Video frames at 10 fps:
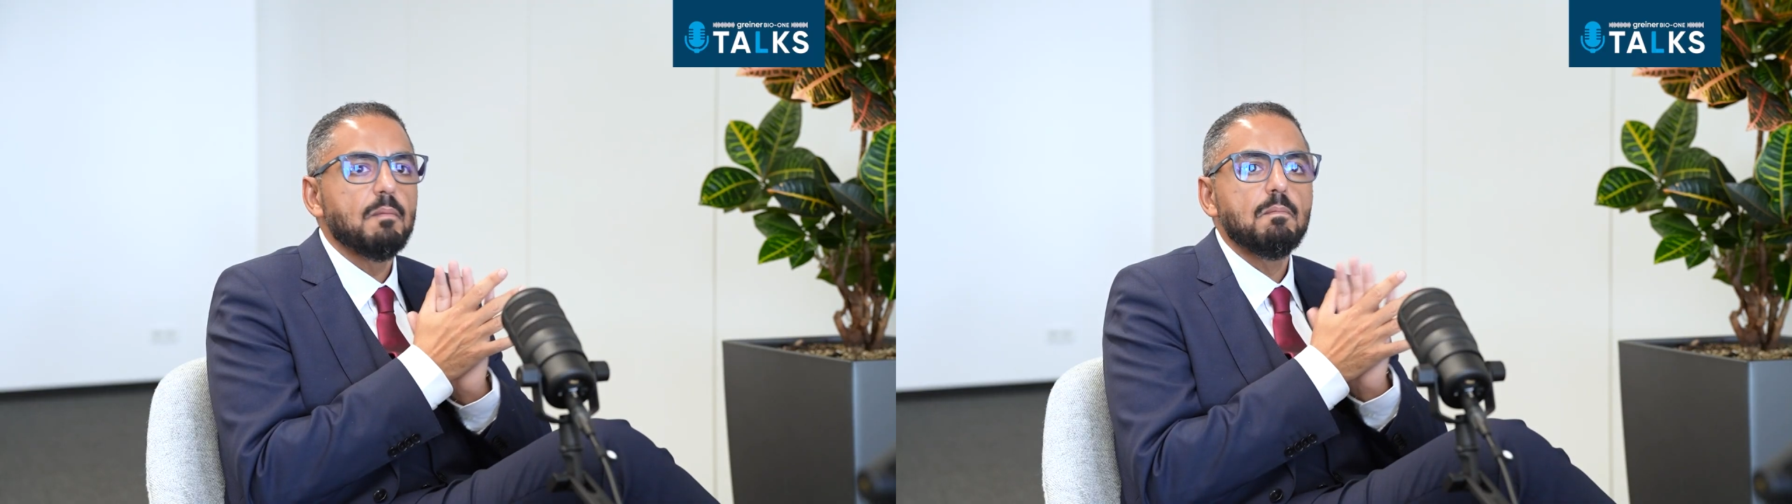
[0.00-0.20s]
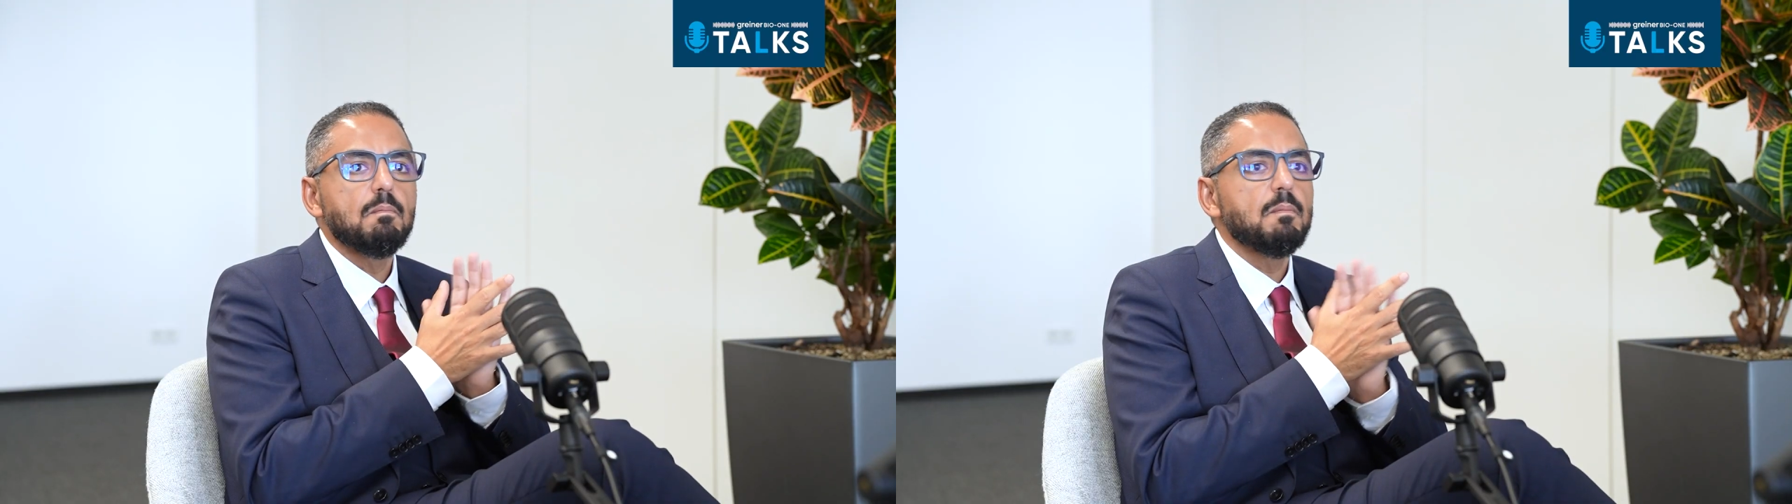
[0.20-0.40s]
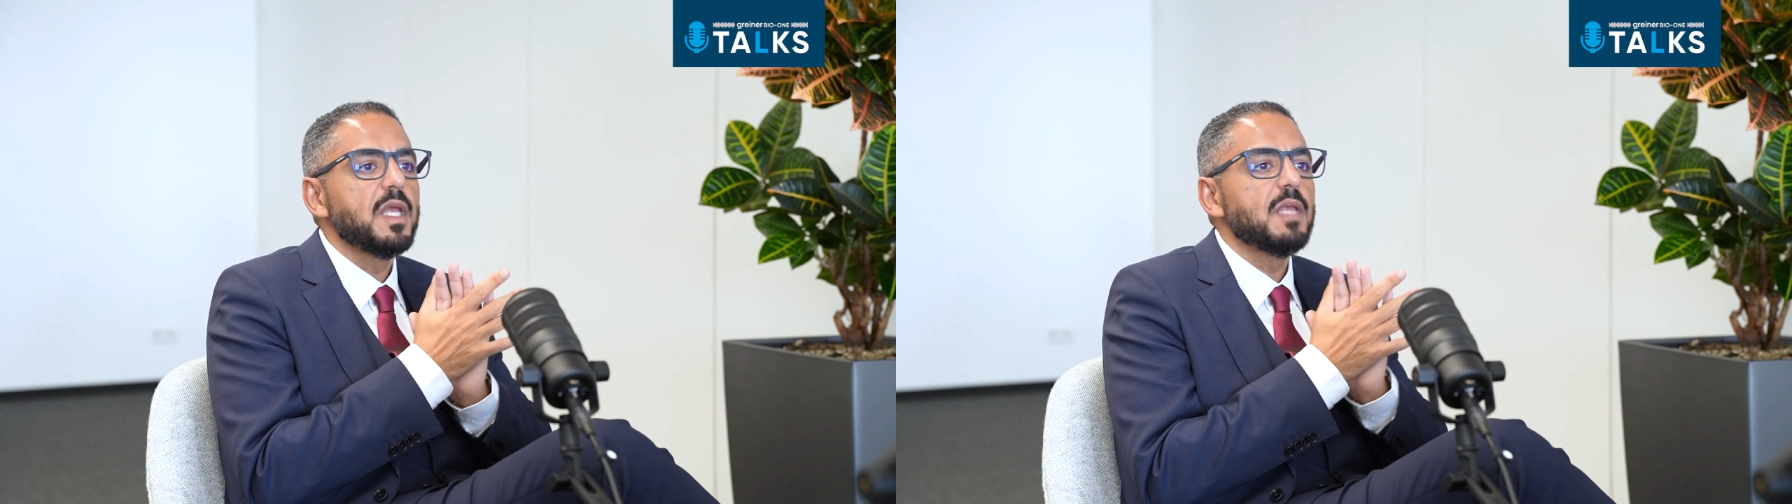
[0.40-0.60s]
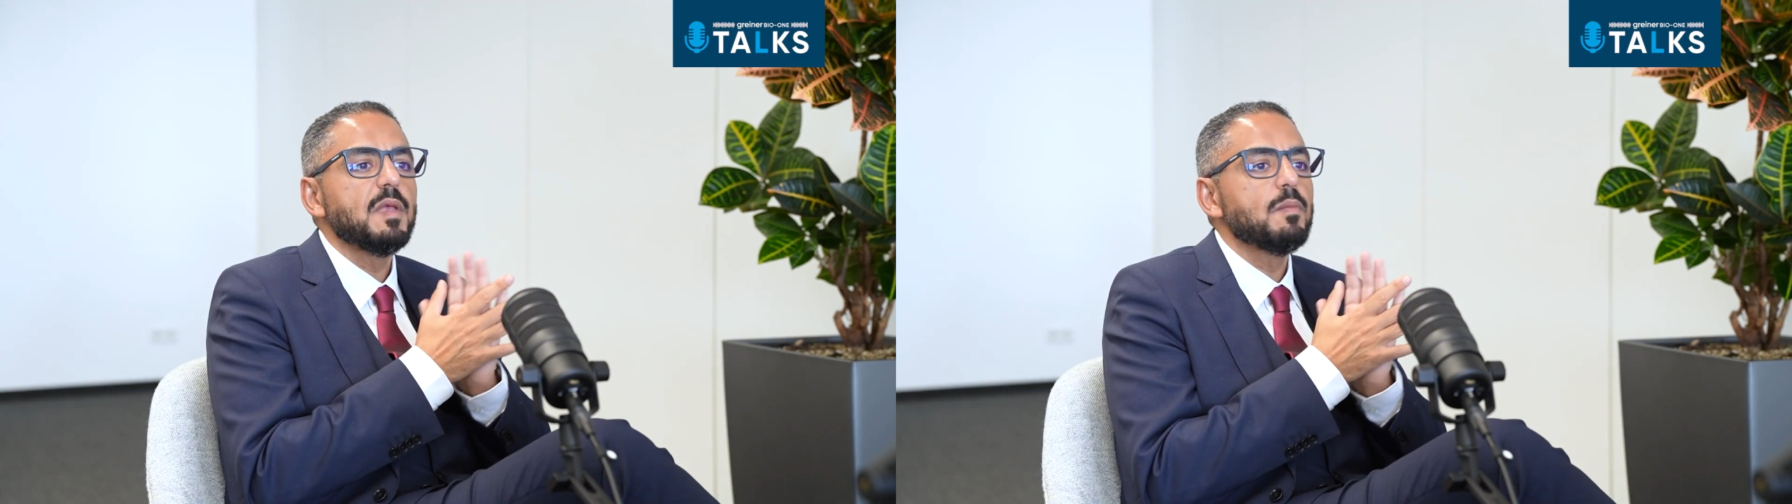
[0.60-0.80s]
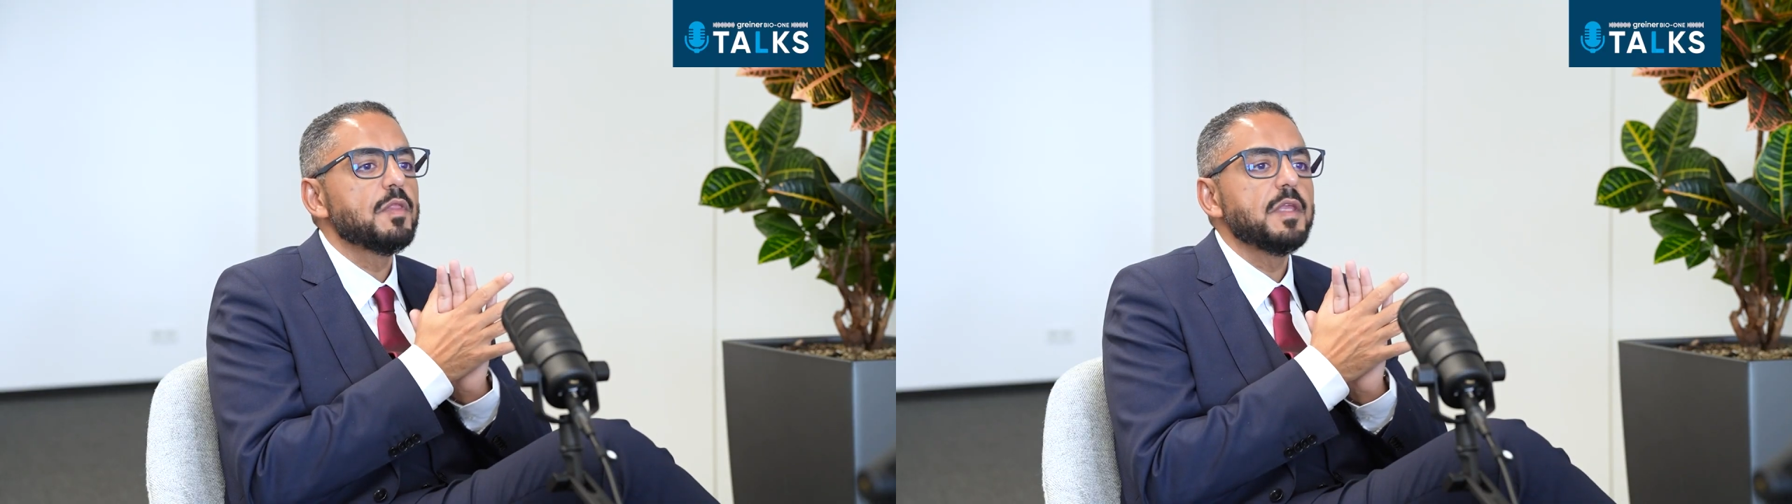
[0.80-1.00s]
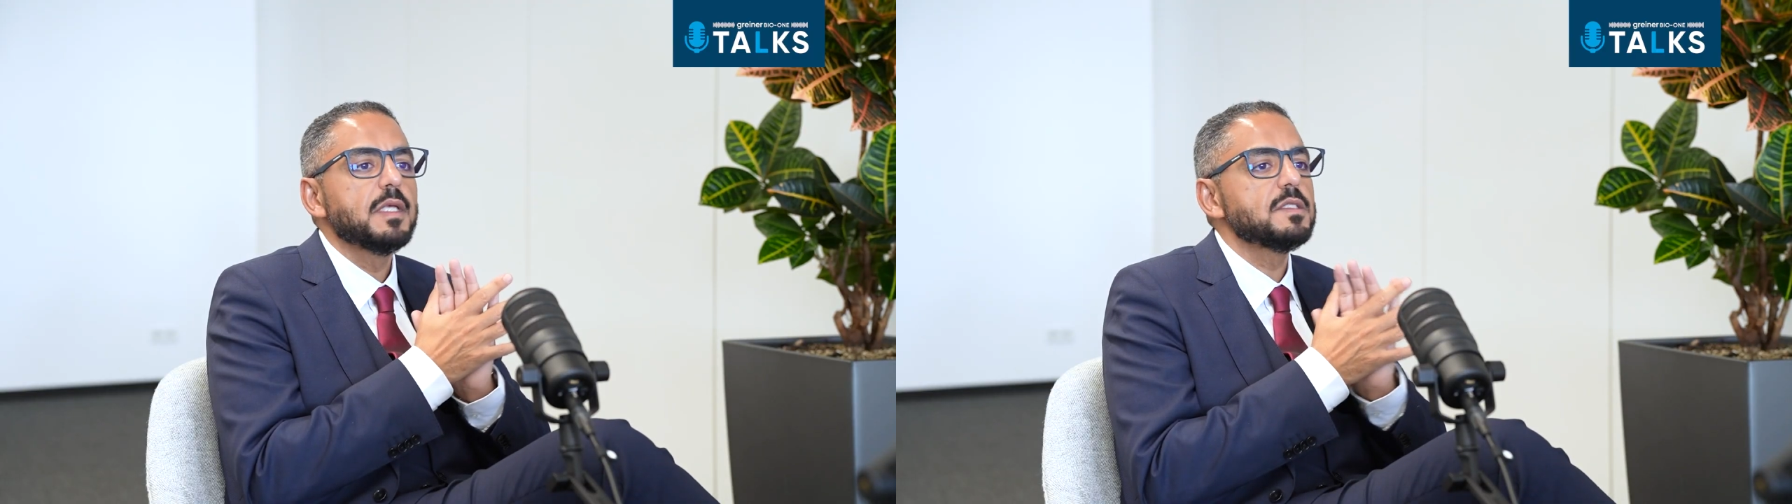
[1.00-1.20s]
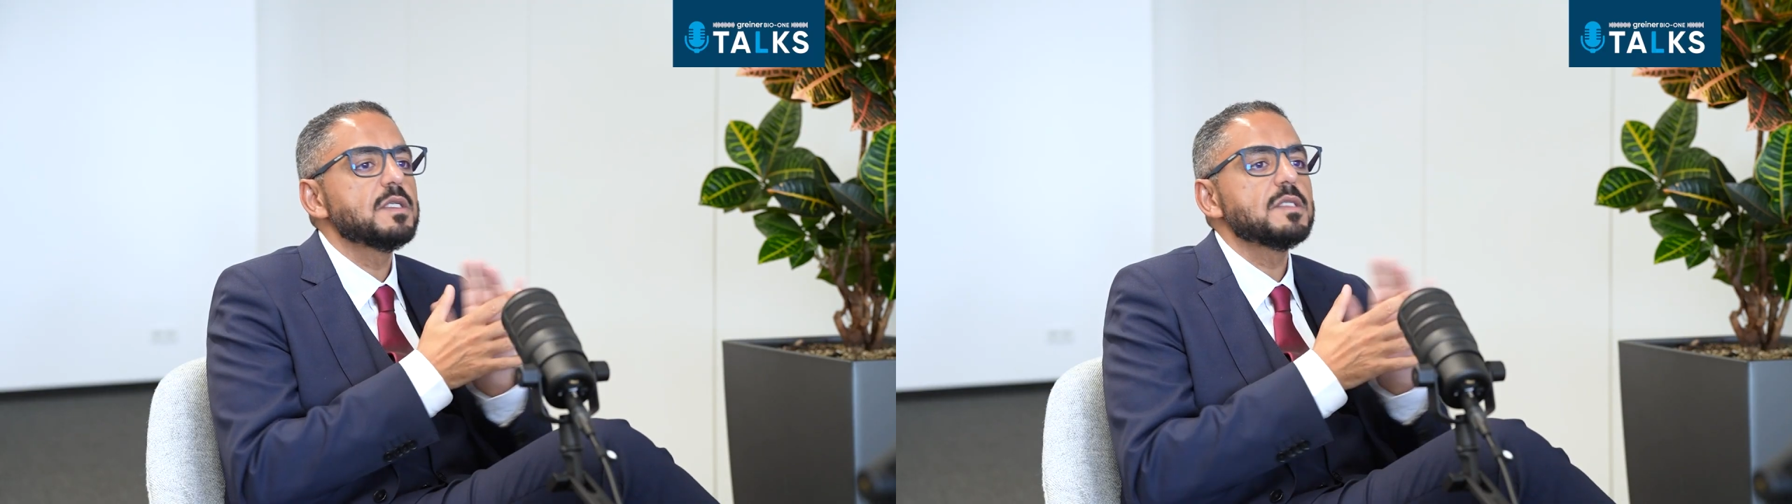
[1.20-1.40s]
many people think it's